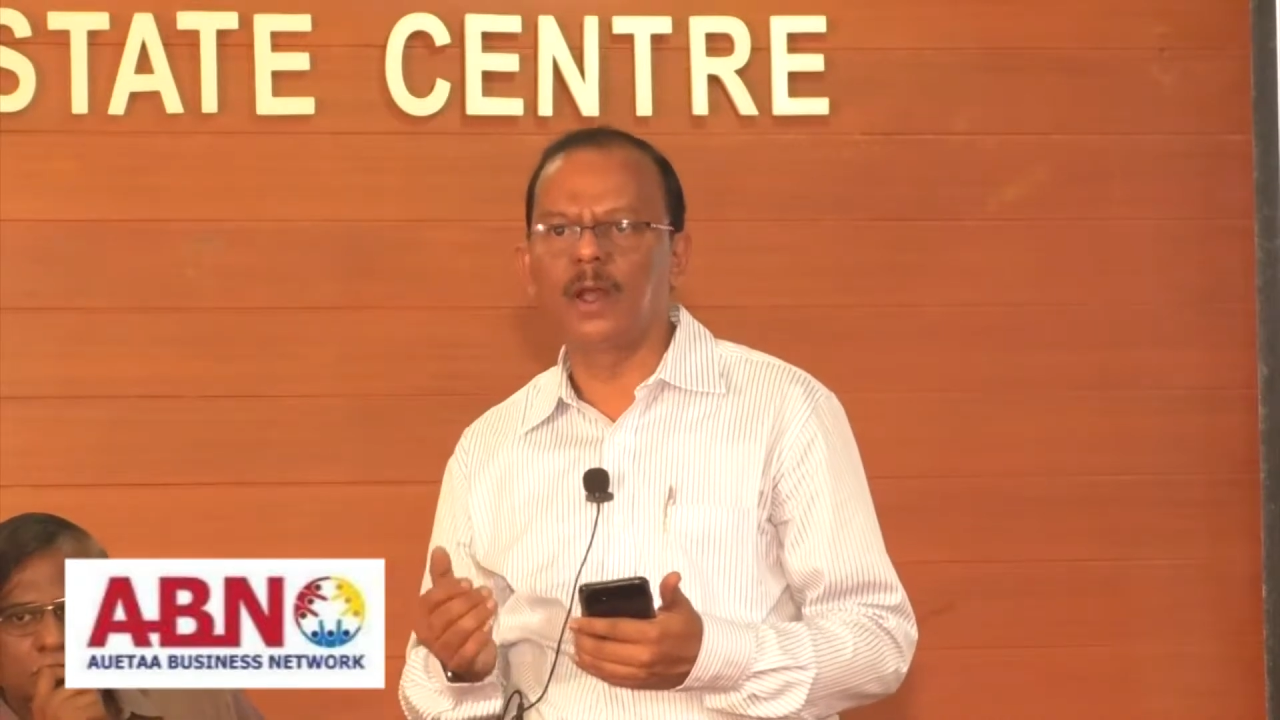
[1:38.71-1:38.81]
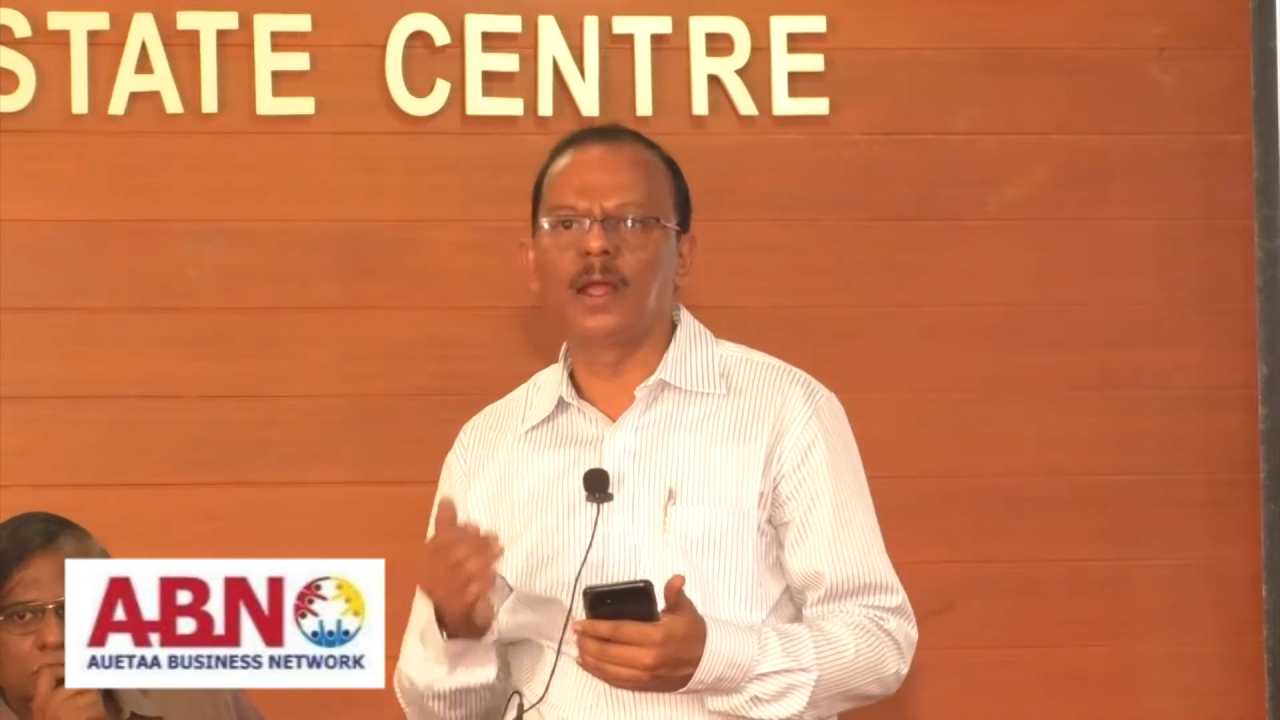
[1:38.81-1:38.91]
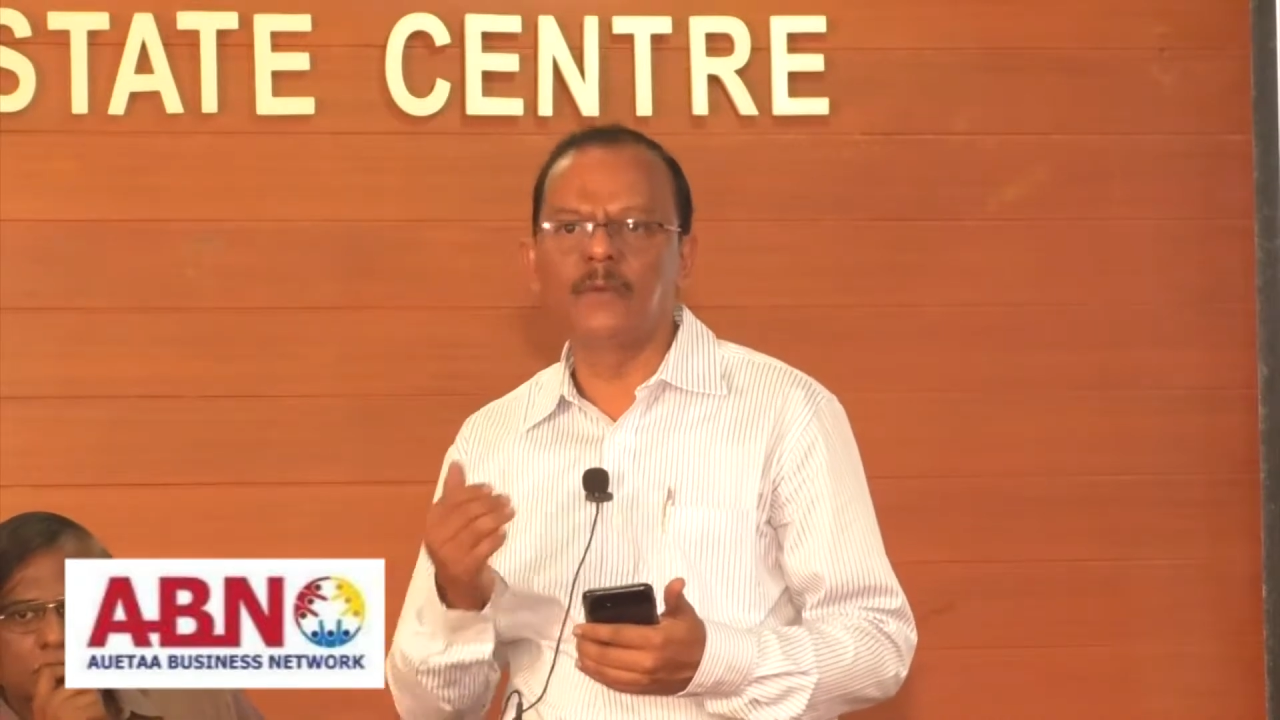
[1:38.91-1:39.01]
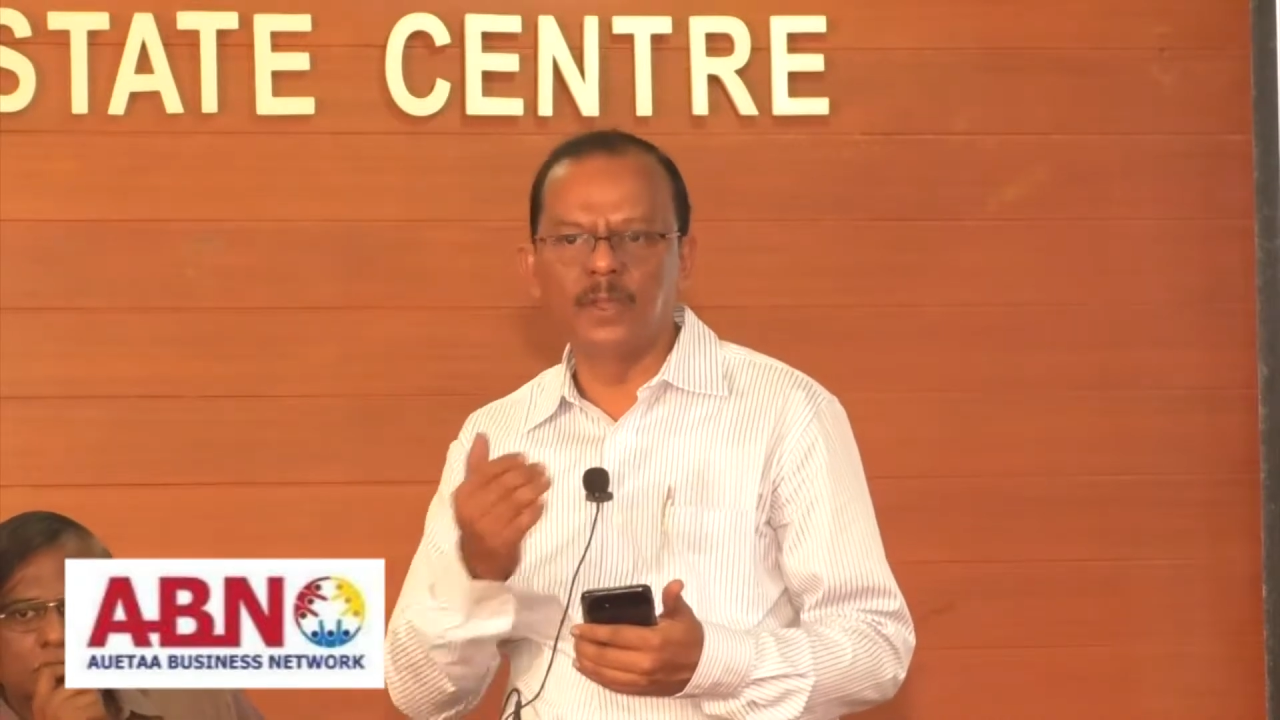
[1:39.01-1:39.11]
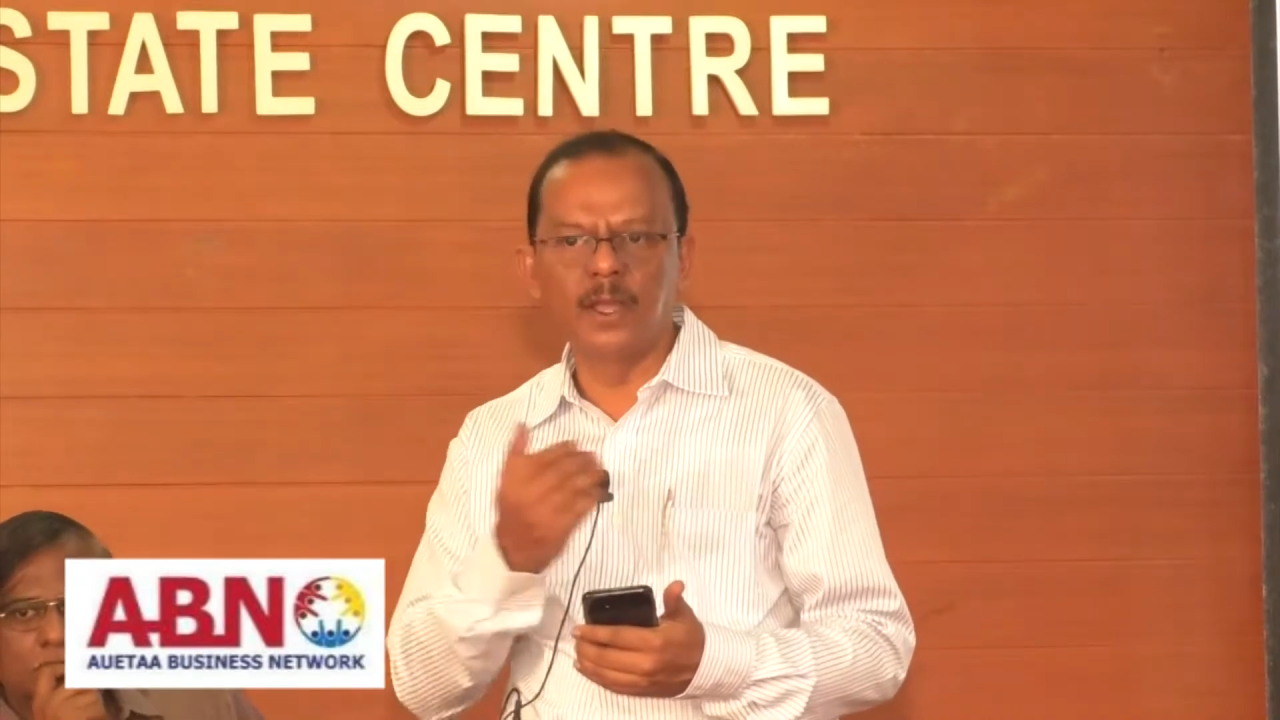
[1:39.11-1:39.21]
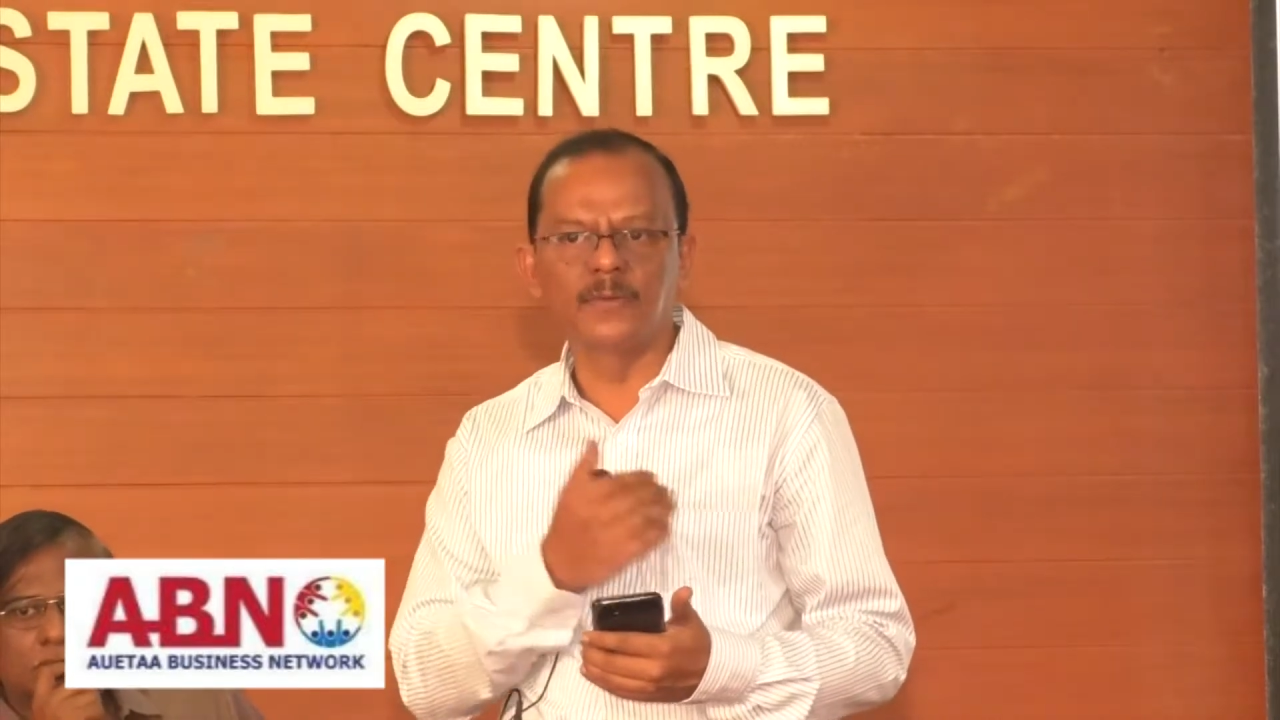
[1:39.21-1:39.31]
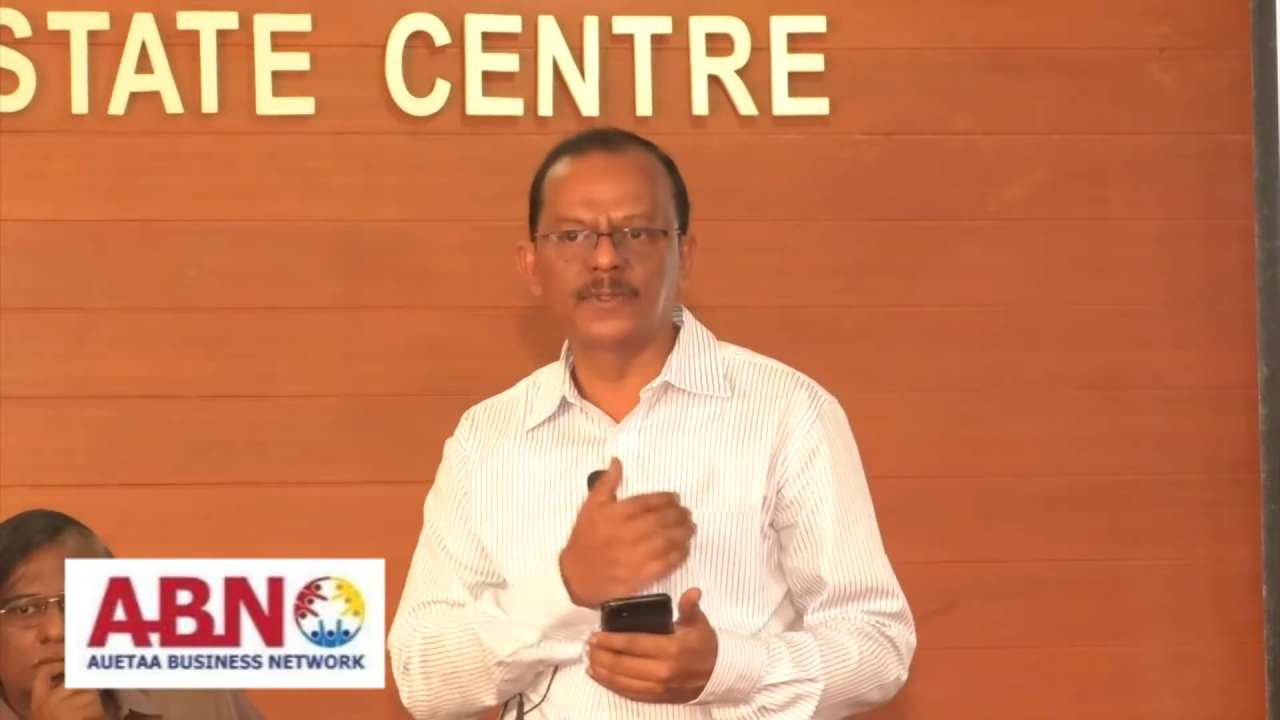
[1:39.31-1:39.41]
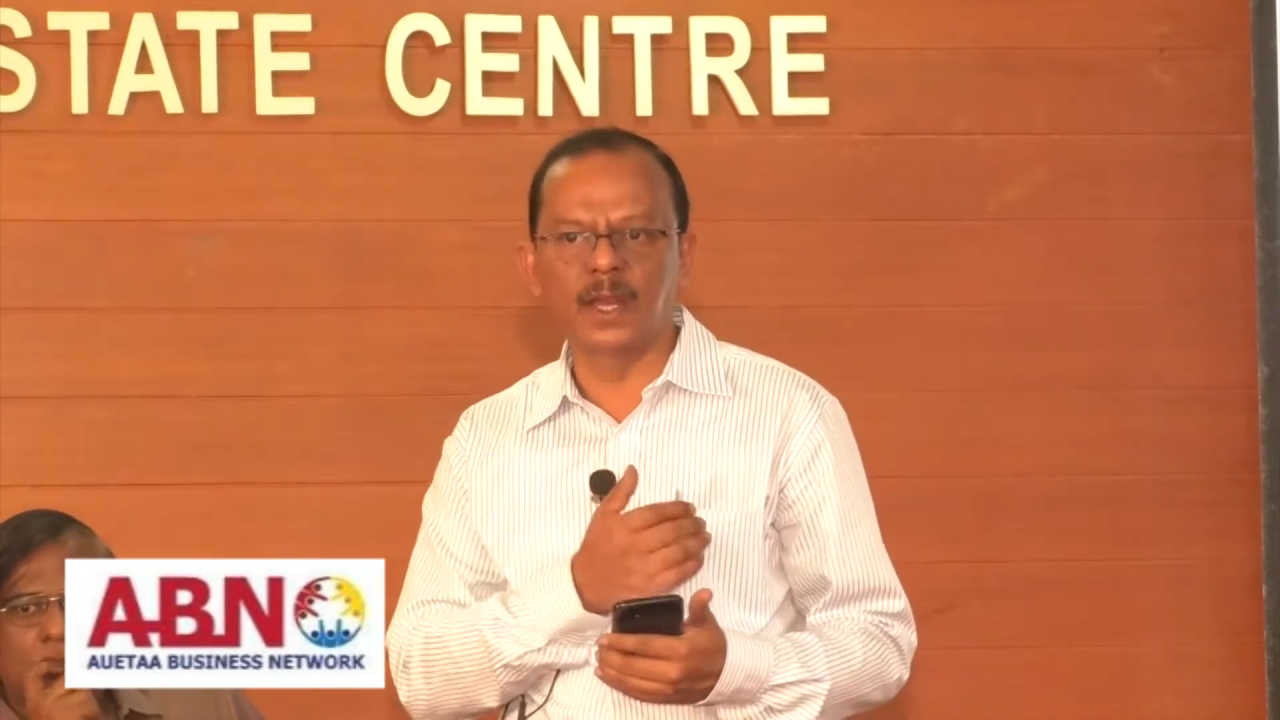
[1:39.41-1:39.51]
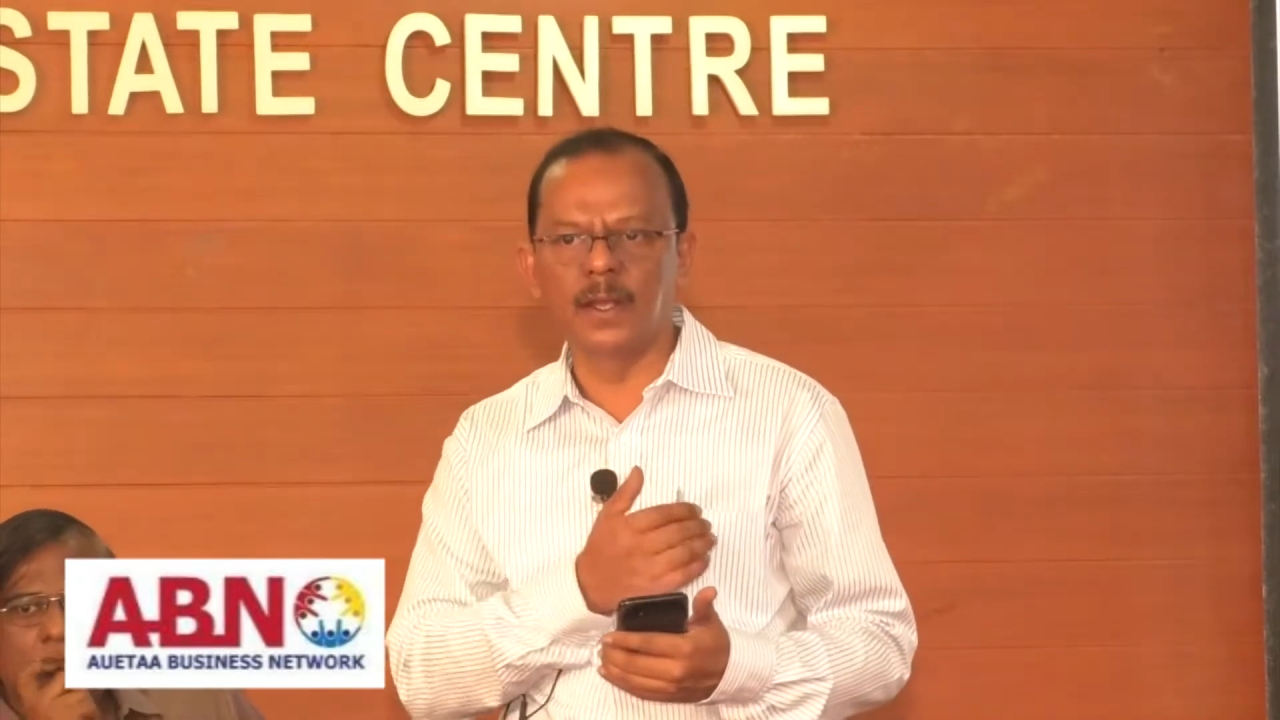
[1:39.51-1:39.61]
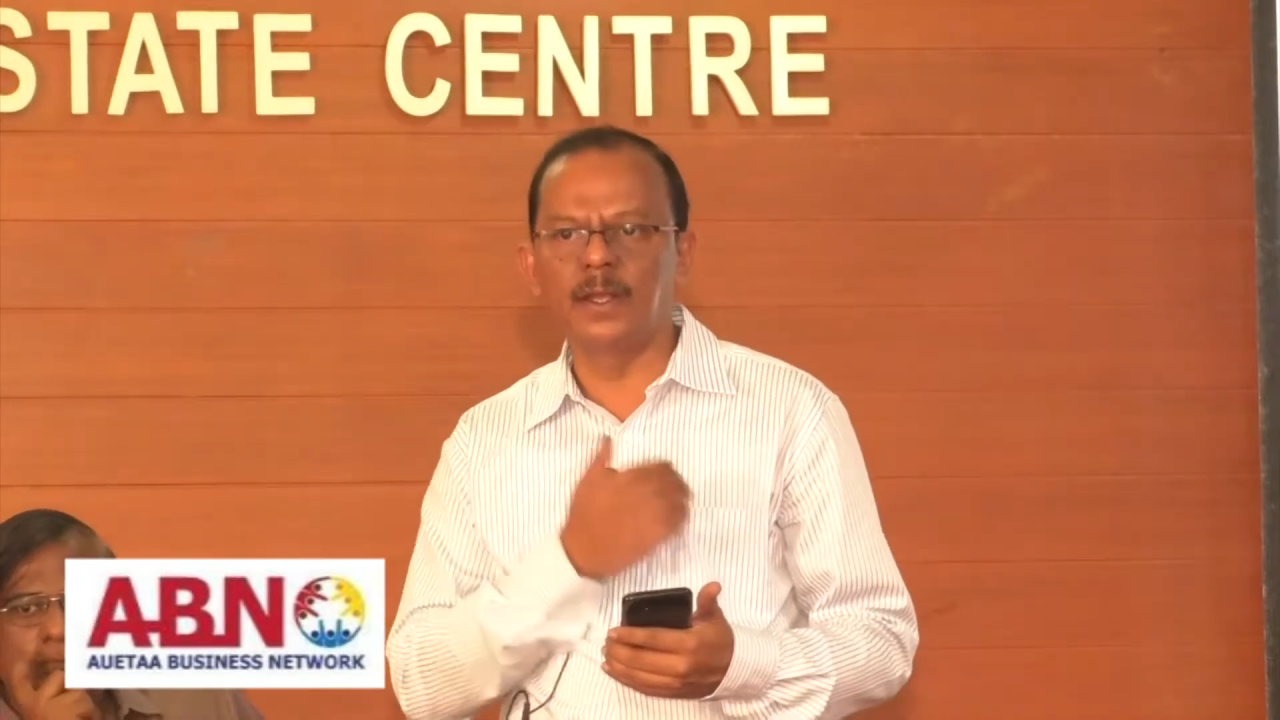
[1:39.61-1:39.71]
and we have
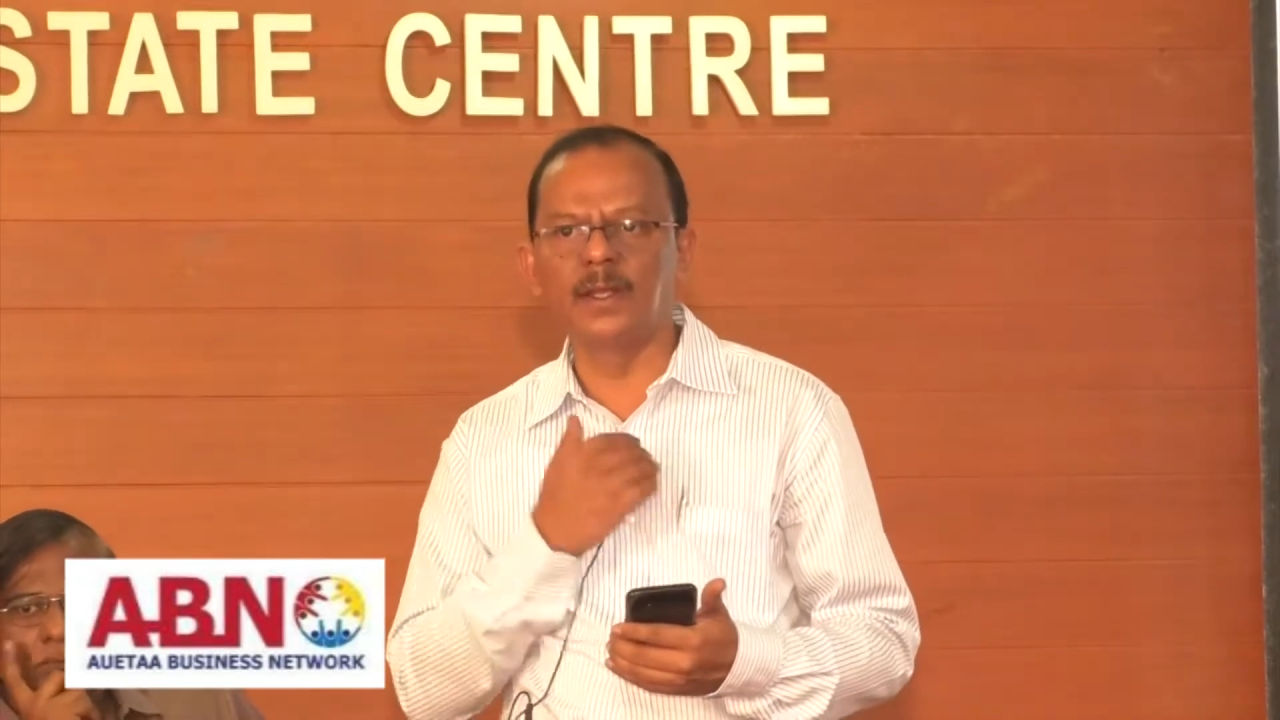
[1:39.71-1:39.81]
started